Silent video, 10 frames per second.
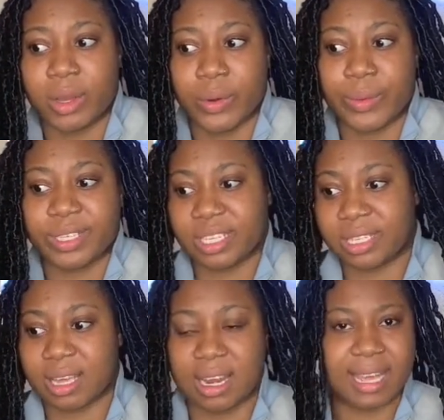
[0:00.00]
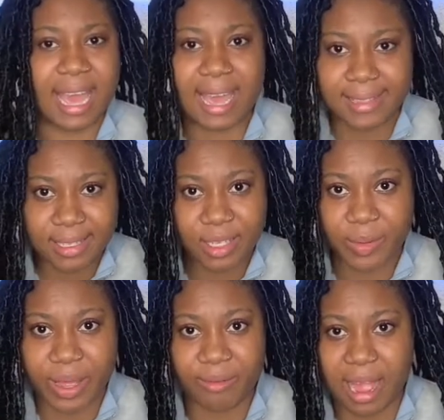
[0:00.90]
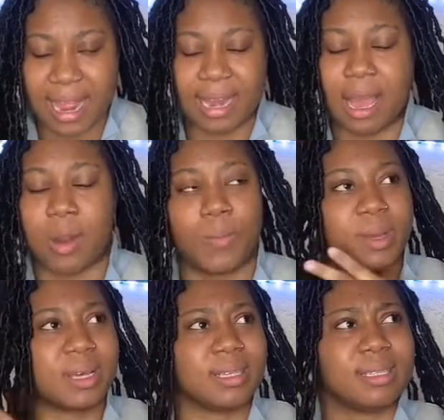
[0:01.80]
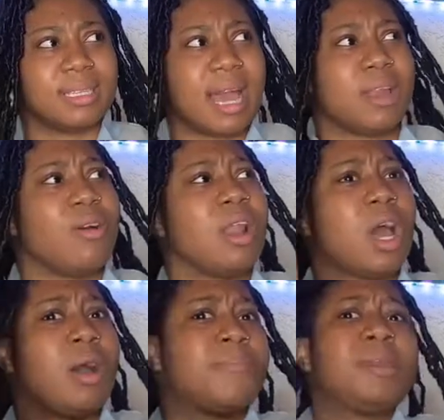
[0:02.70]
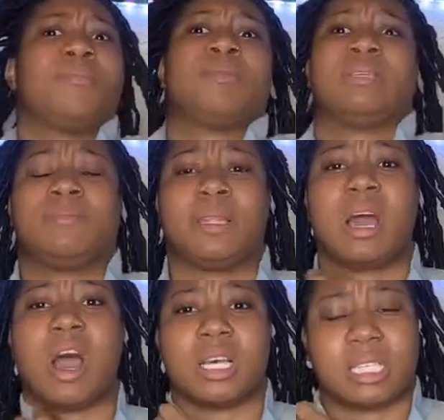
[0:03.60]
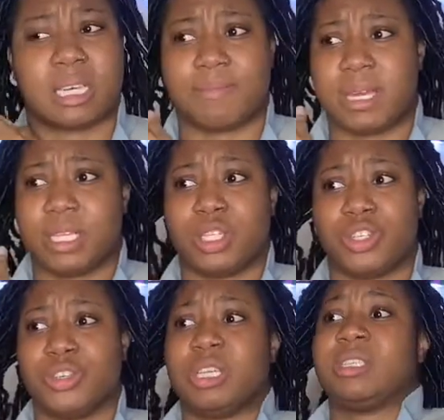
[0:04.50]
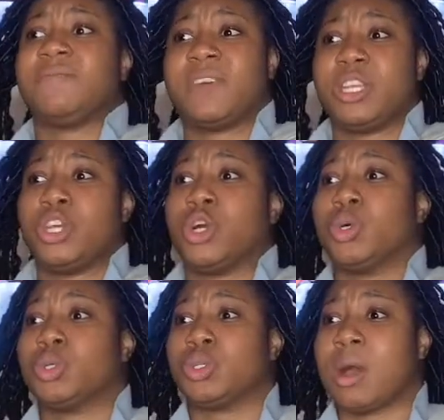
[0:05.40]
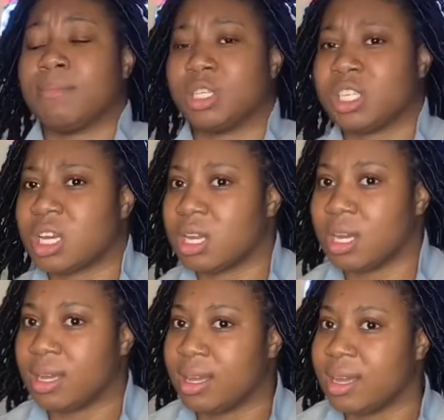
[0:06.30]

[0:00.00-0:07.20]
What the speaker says: we're just gonna get into it right now because I know a lot of people has been asking me to do this video, so I'm just gonna